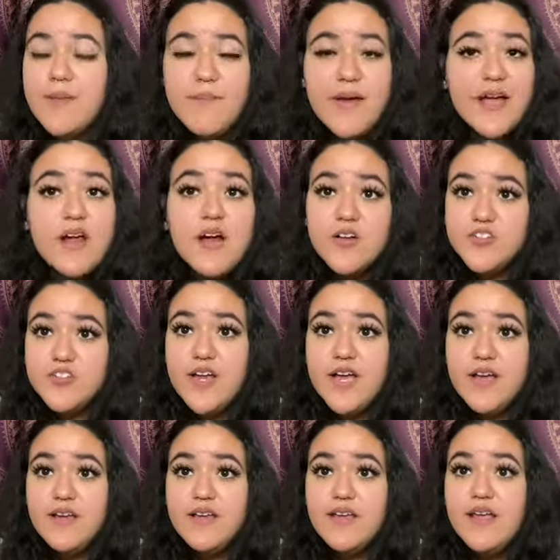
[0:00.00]
back on
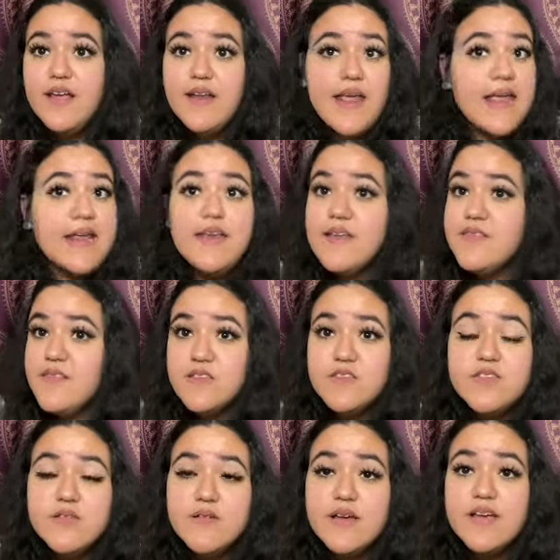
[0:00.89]
track and ain't nothing
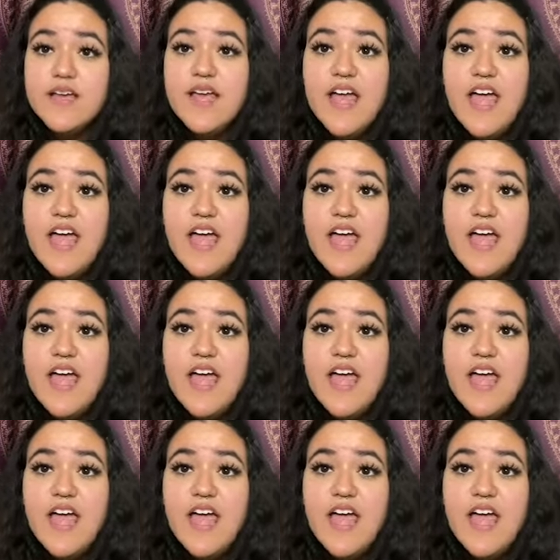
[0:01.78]
to it.